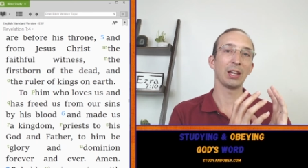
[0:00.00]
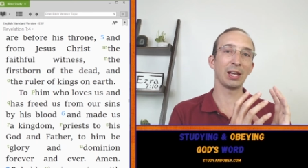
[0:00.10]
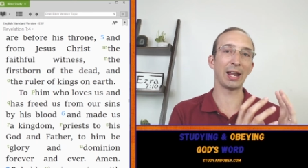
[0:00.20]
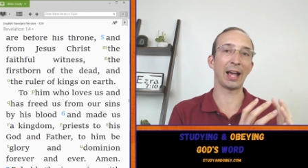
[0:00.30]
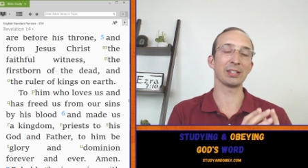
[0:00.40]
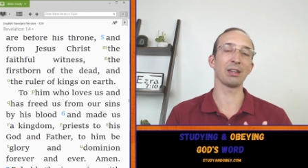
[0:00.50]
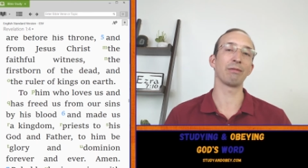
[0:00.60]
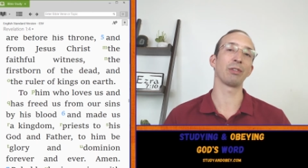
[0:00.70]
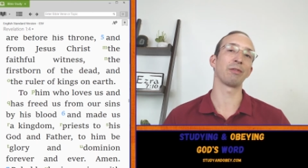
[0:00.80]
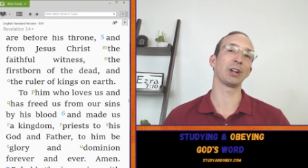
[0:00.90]
and ask him
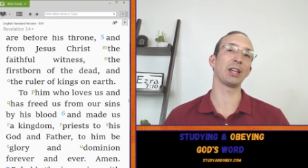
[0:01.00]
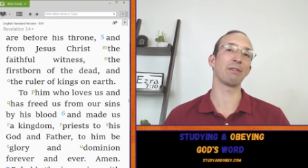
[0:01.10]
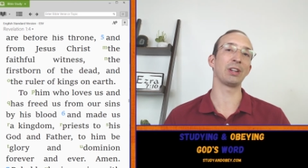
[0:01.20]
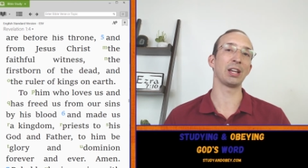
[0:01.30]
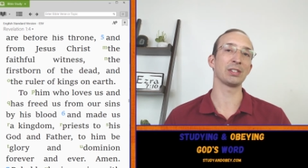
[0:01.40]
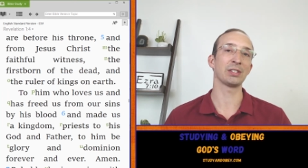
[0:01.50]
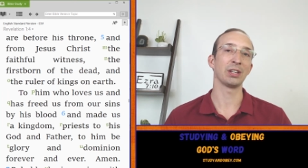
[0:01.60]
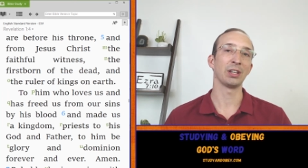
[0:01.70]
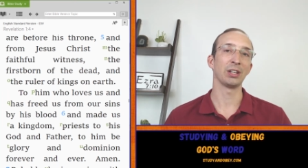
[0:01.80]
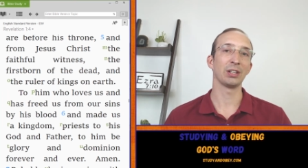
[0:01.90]
for forgiveness,
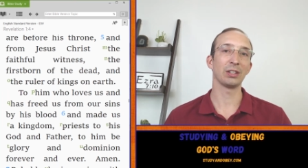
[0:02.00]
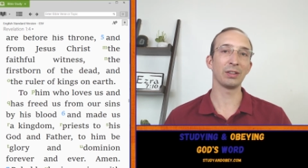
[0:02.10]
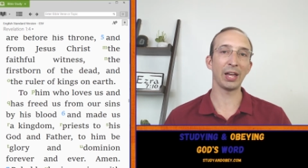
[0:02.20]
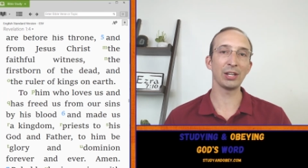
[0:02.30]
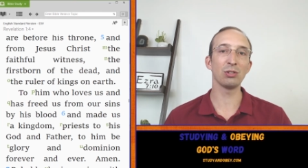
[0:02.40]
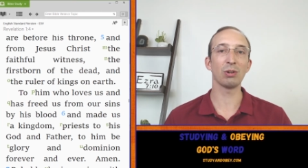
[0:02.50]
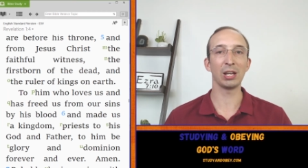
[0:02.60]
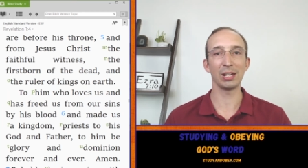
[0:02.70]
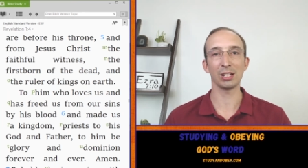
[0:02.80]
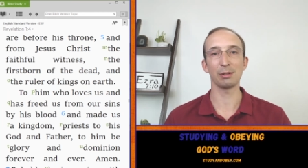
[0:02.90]
then you
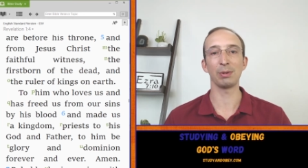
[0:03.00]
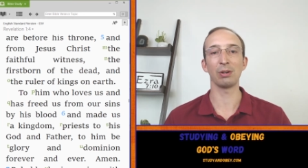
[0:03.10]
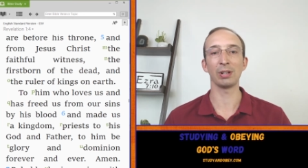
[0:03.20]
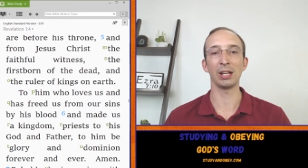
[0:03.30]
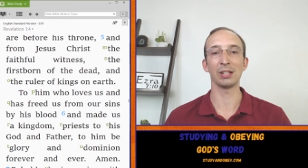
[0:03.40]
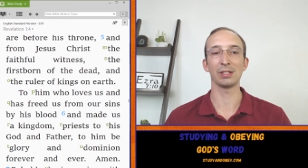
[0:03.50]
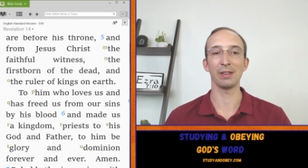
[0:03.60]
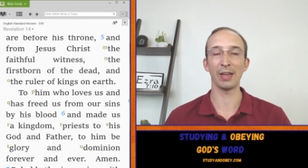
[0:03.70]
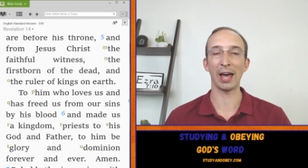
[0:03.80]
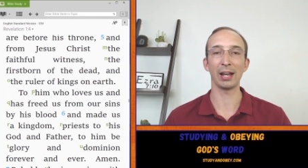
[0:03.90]
can experience
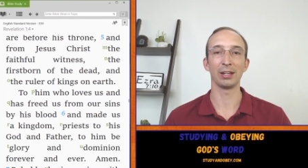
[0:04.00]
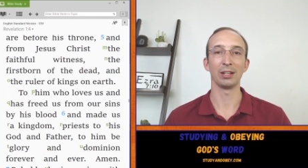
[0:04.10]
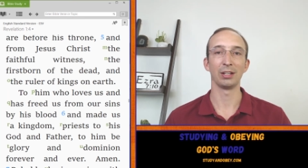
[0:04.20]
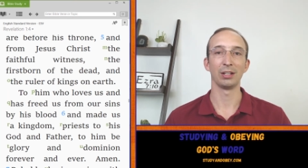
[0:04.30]
that.